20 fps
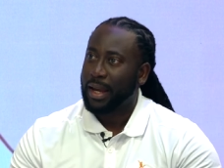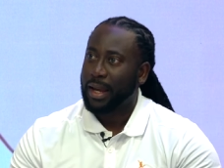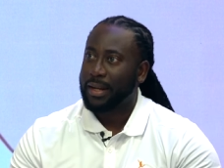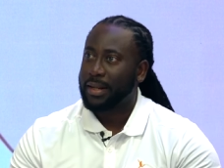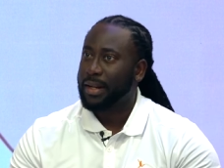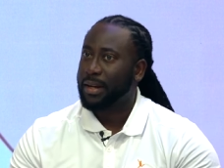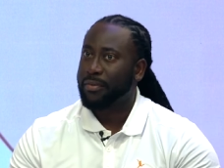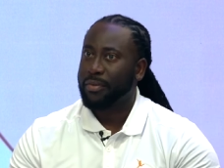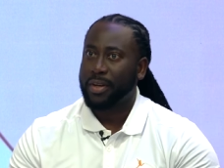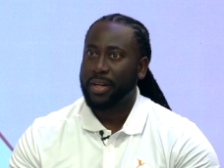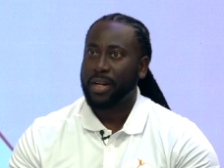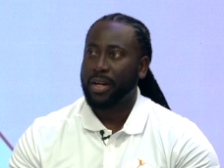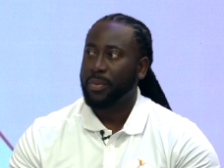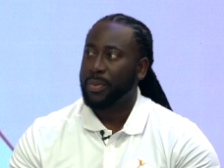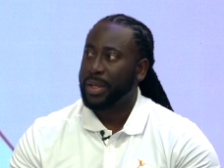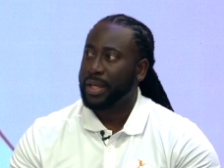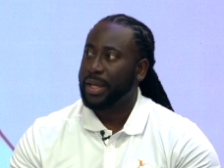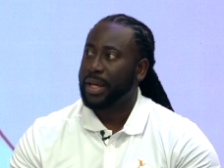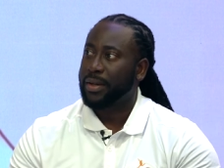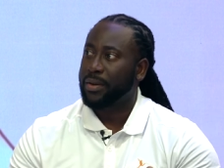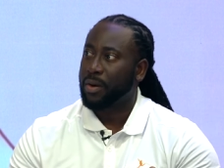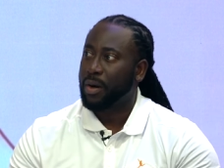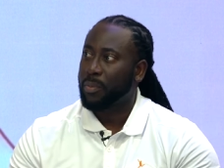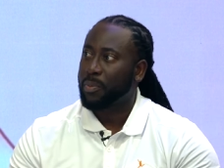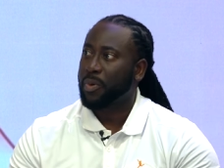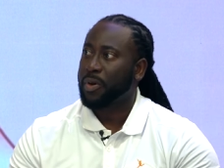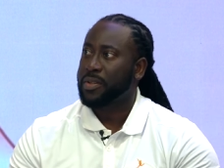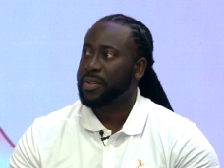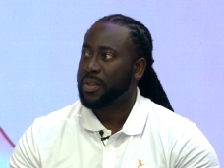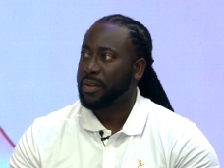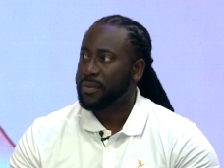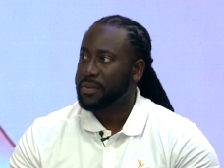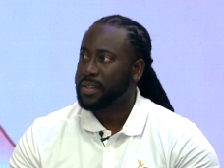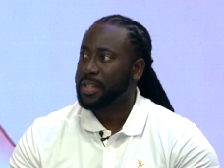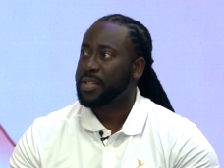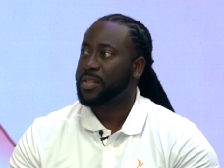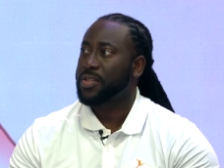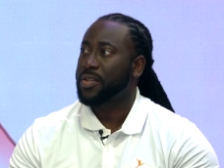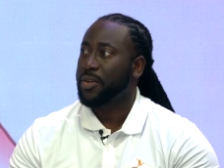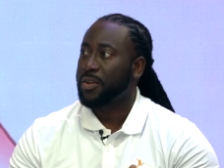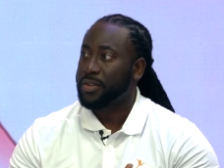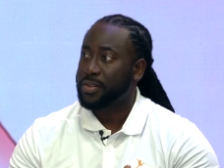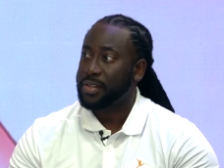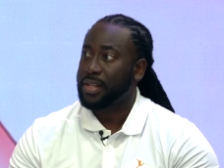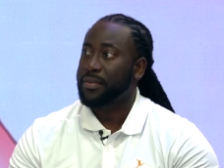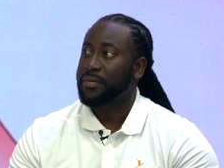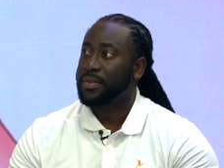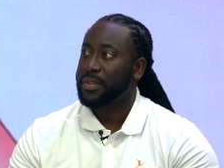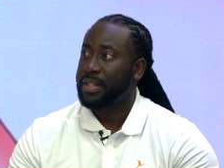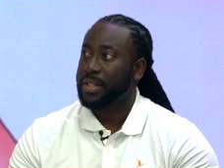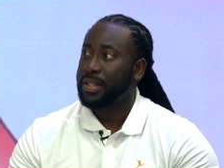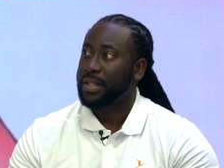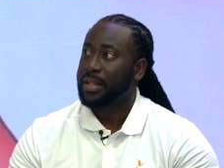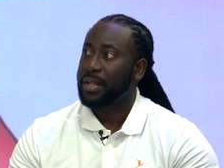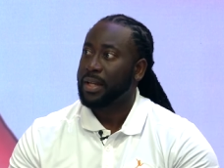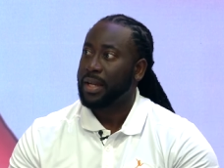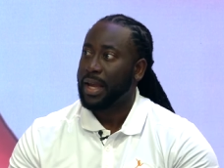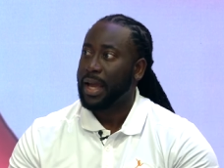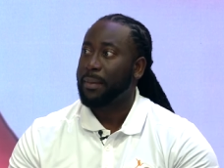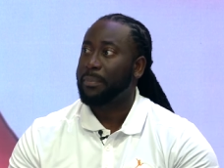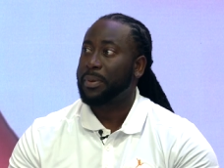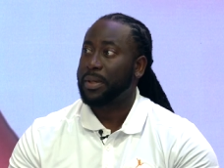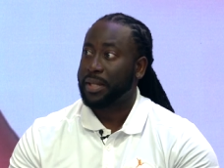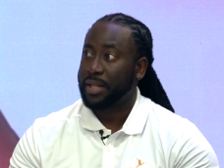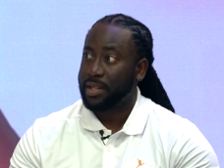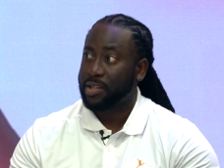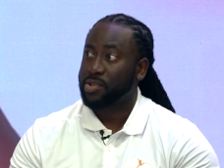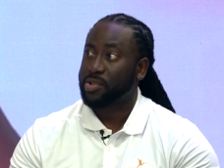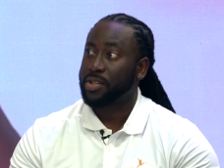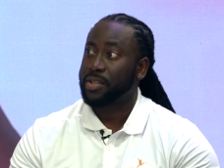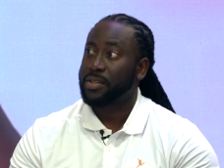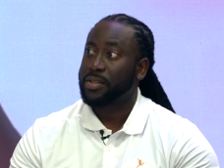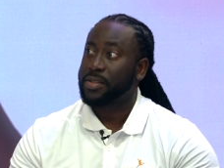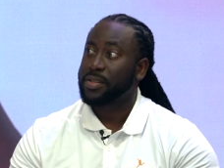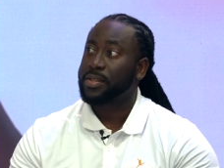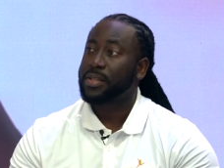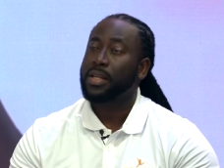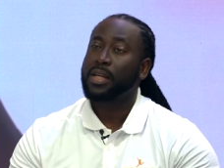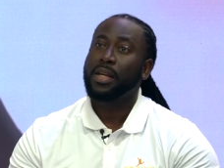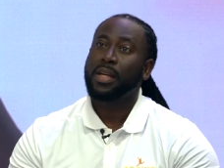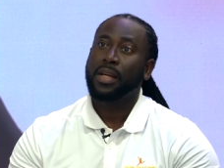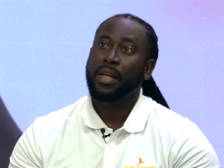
and every year we get upwards of 60 or 70 applications. Wow.